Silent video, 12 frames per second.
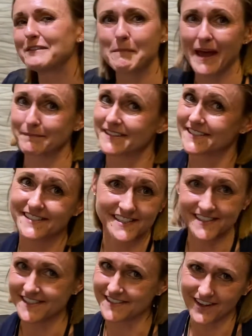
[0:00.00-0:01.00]
the Baptist.
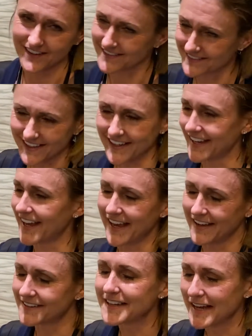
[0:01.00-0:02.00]
This is not.
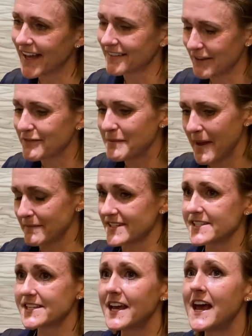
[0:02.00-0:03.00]
I love the
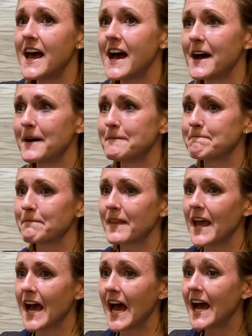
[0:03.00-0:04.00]
Baptist.
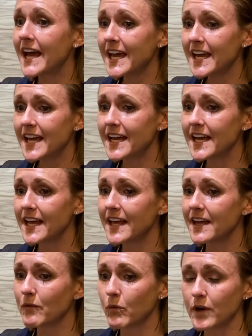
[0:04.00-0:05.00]
I
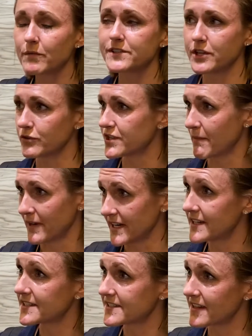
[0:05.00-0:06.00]
work with Soul Shepherding.
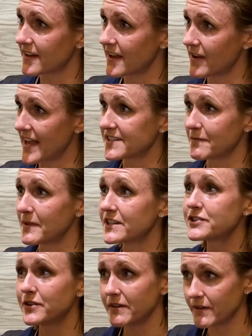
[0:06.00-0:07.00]
It's as a
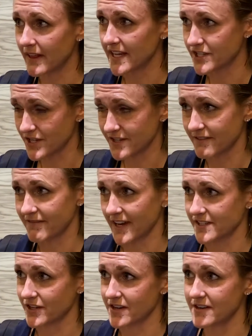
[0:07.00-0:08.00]
ministry relations
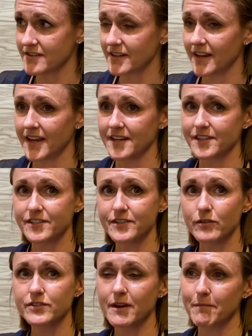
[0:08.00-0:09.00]
advisor, and
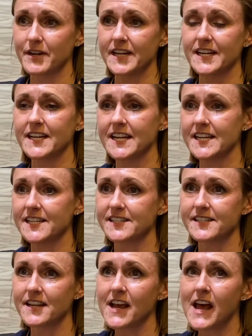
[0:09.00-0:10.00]
Soul Shepherding
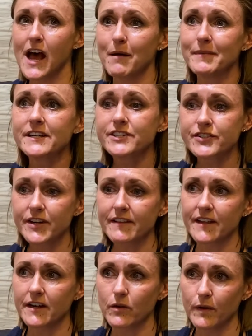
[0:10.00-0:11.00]
is a ministry
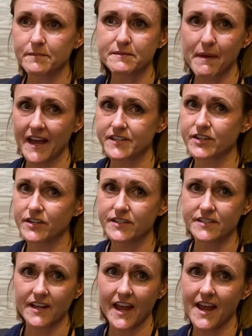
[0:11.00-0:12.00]
that equips
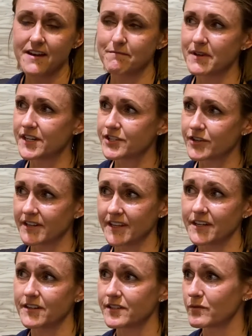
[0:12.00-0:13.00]
pastors and ministry
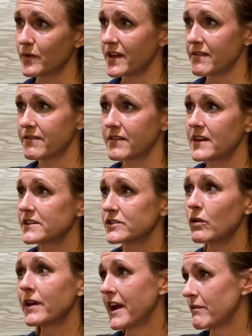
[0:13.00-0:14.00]
leaders with
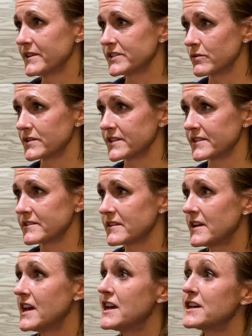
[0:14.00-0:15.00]
soul care resources.
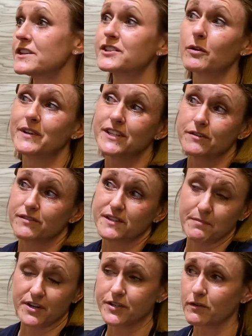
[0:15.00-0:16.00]
So we do
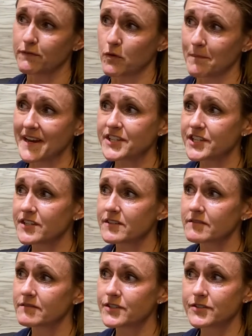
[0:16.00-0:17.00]
spiritual
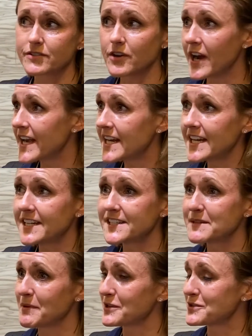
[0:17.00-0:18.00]
formation training,
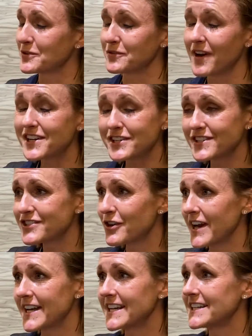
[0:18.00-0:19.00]
spiritual direction
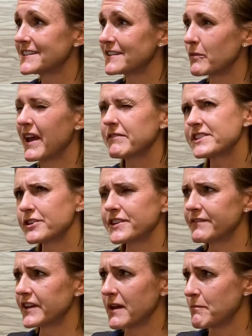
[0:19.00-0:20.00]
training. We have a
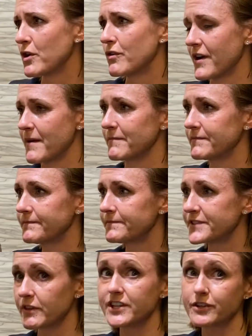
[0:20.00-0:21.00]
certificate program
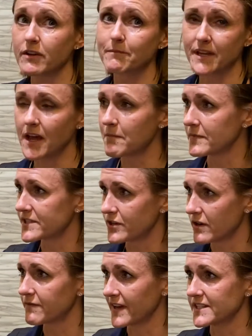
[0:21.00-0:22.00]
so that you can become a
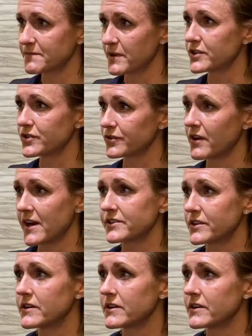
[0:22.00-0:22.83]
certified spiritual director.